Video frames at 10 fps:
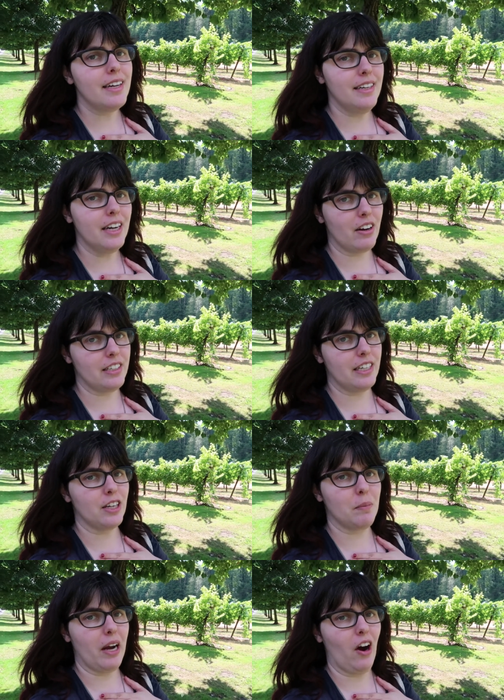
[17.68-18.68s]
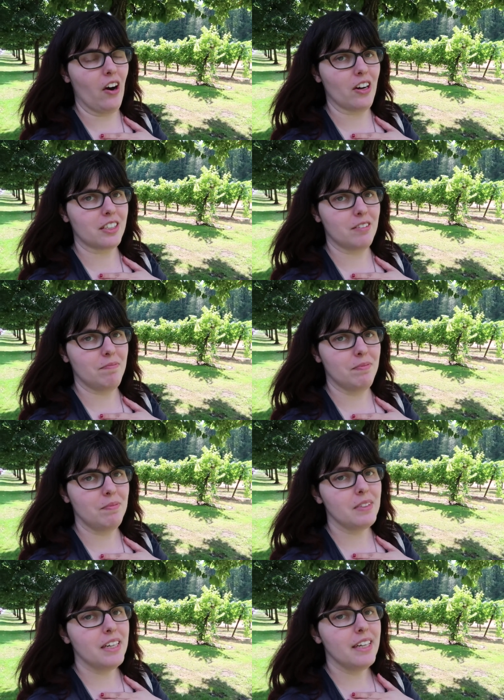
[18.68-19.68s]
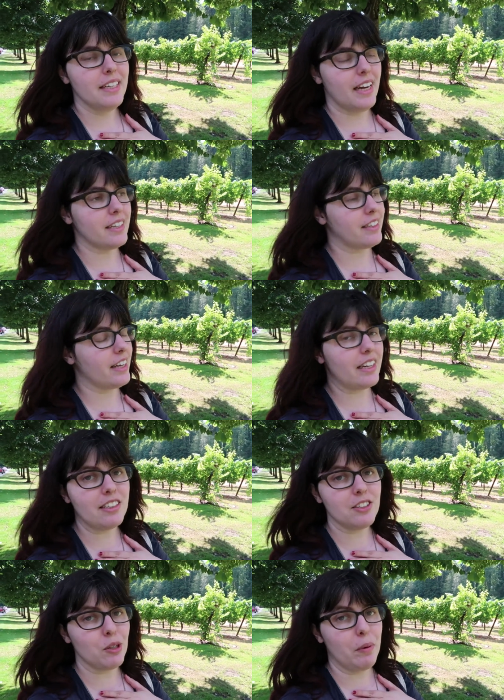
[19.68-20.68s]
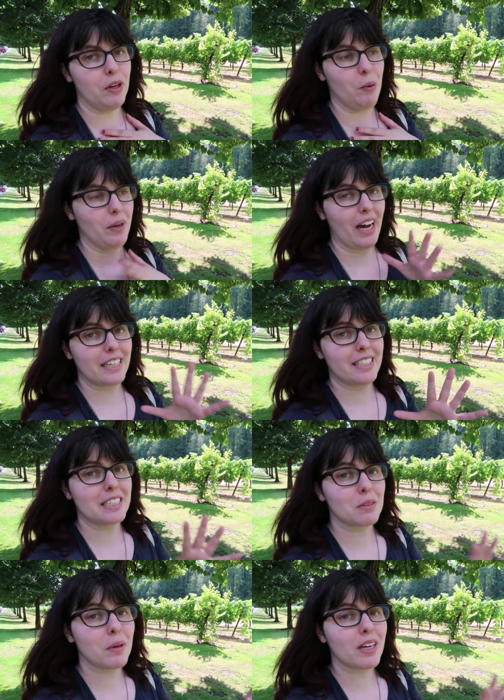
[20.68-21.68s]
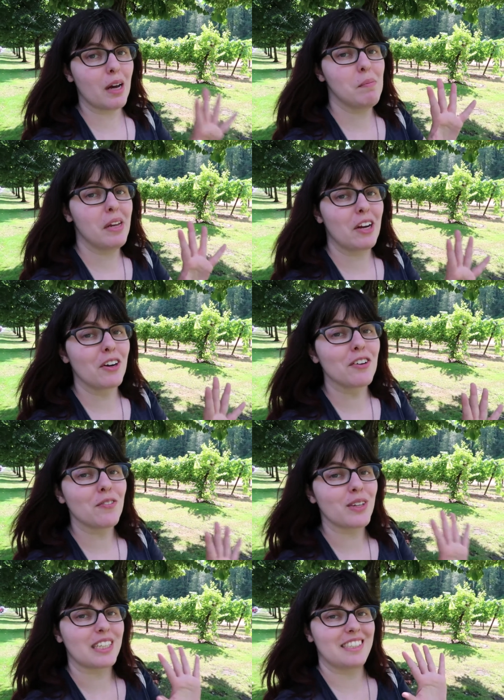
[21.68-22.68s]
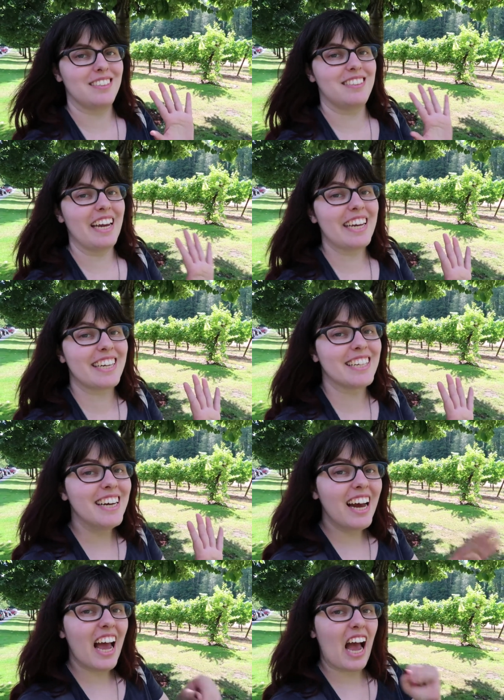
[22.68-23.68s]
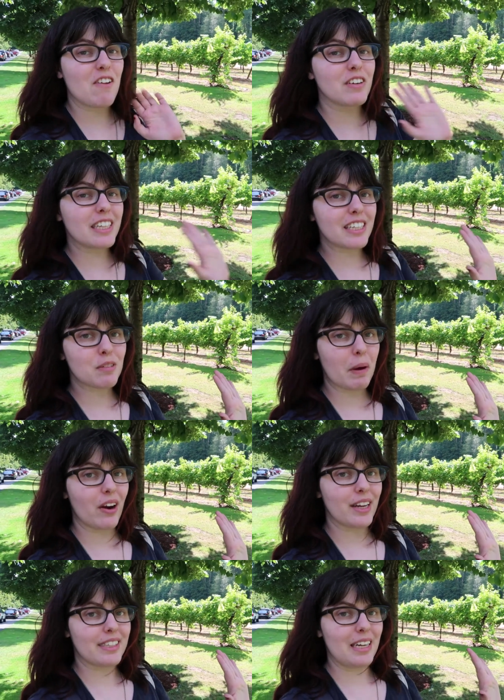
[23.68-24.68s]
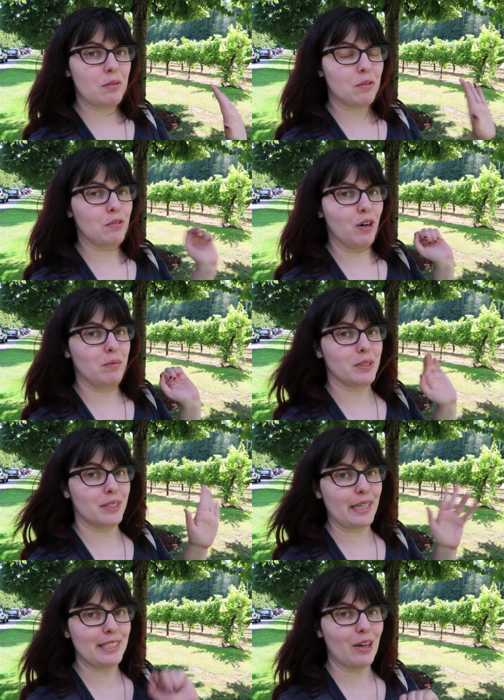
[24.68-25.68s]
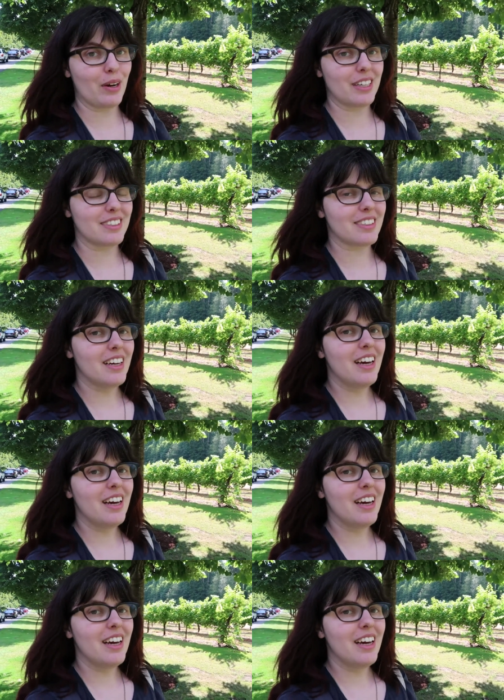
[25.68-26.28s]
near and dear to my heart. Yes, I like the dessert menu, but actually this one, I'm here for the steak. Everything is berry themed, from steak to donuts,